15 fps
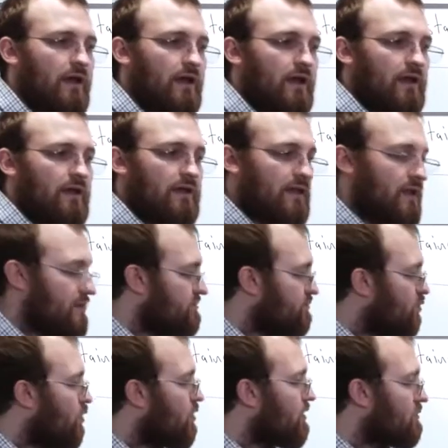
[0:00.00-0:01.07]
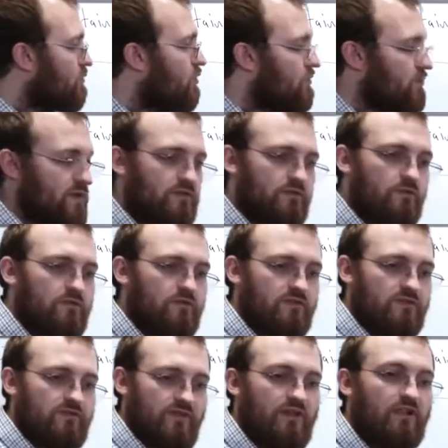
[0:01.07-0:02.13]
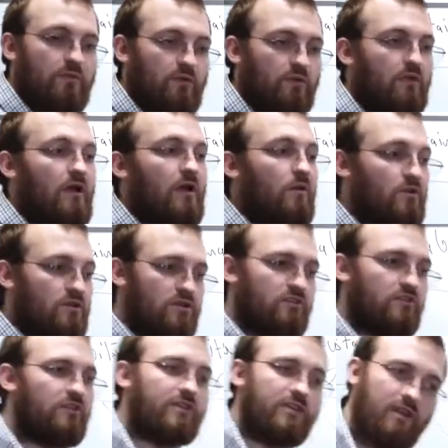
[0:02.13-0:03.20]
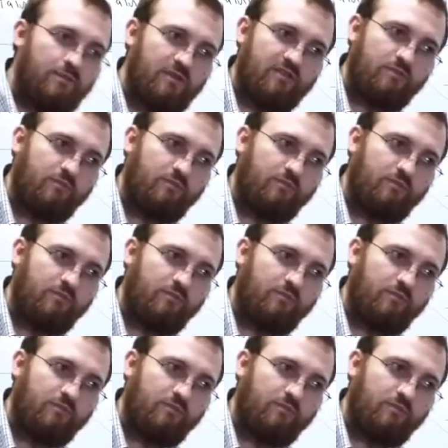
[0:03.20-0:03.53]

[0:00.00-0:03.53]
it has more and more resources available, which in turn can be